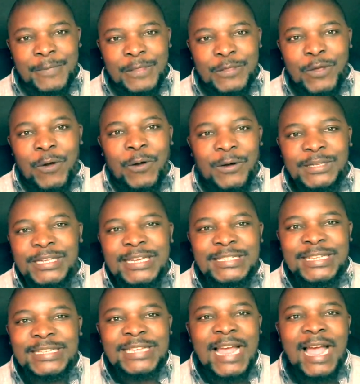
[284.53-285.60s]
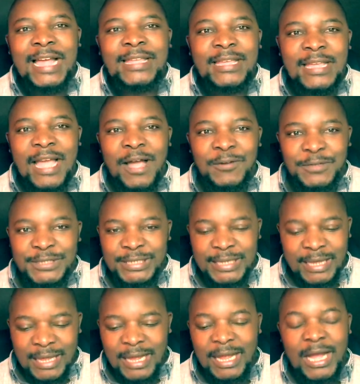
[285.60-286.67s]
your audience is hanging out
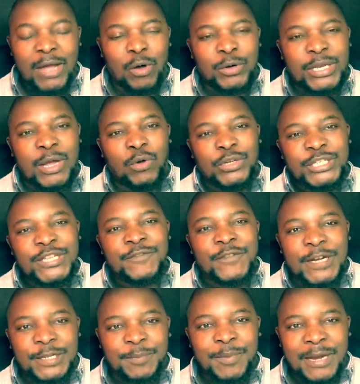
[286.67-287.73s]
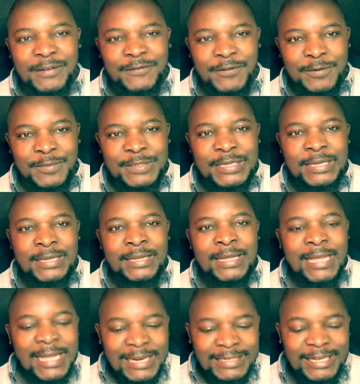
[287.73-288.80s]
on different platforms,
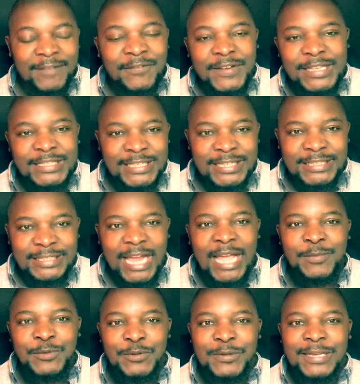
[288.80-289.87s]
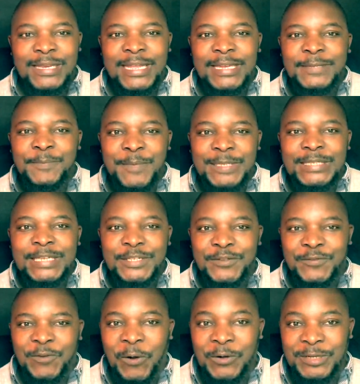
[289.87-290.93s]
leveraging time to create pieces
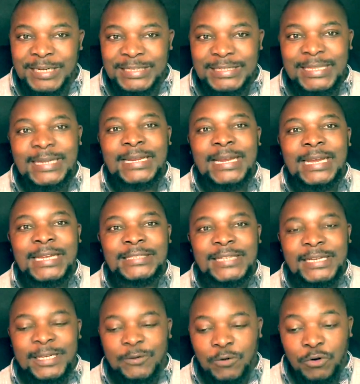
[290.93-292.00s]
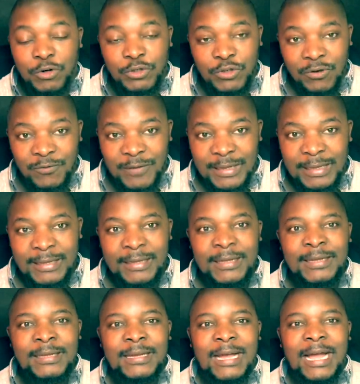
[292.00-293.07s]
of content that can actually cross over
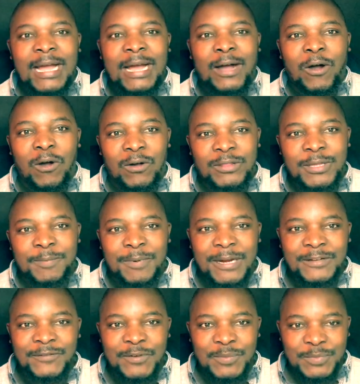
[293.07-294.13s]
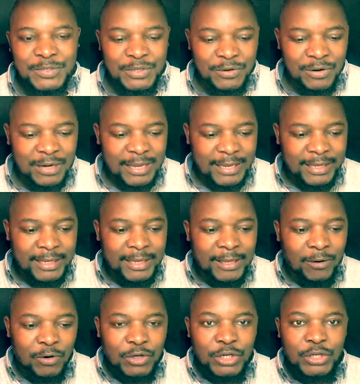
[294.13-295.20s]
all the platforms, like
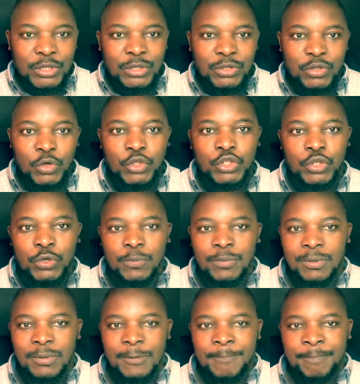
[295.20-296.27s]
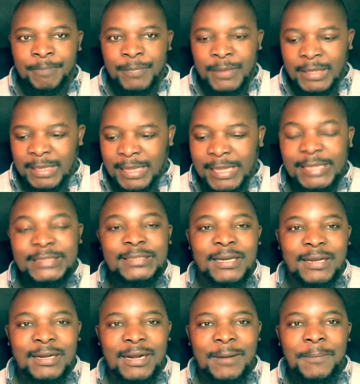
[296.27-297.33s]
on YouTube,
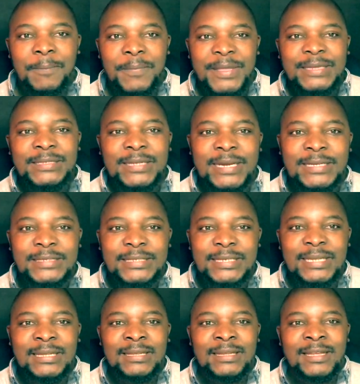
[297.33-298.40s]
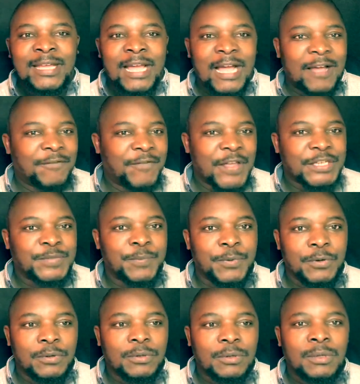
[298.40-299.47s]
Instagram, Pinterest,
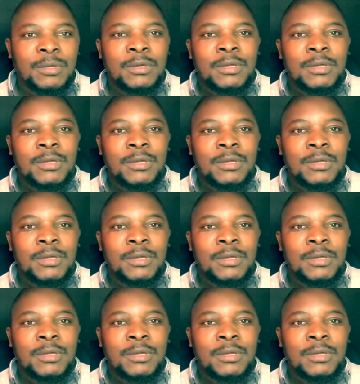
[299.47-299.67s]
Facebook,